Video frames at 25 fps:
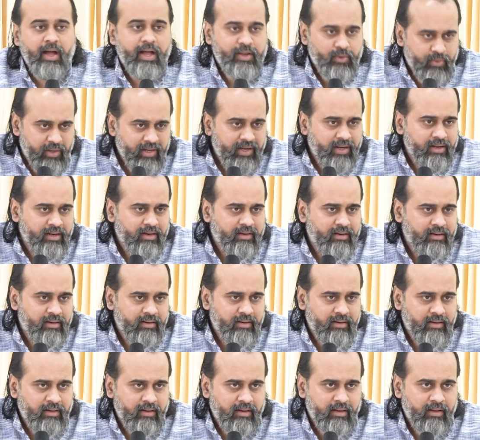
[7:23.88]
Are you getting it?
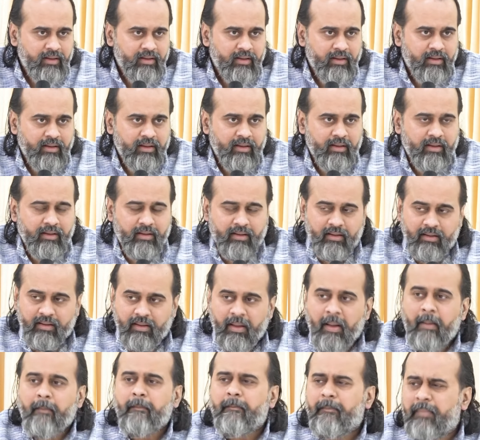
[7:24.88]

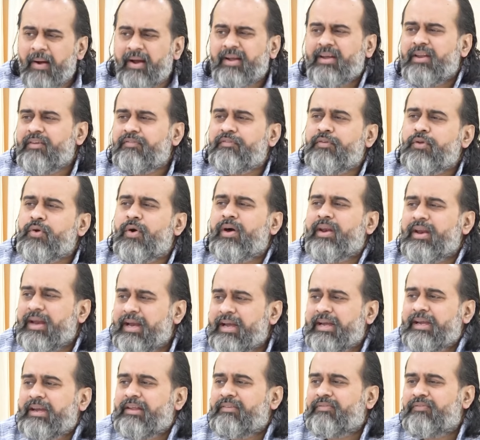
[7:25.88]
But if you are
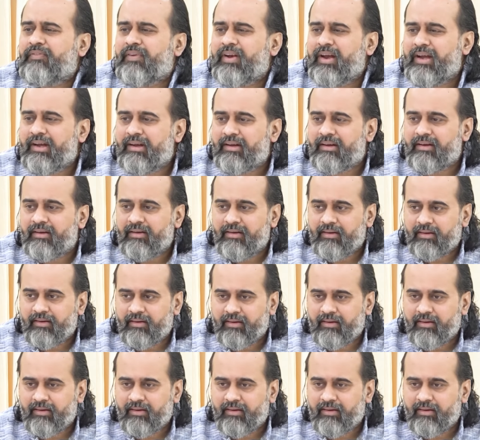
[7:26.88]
indifferent,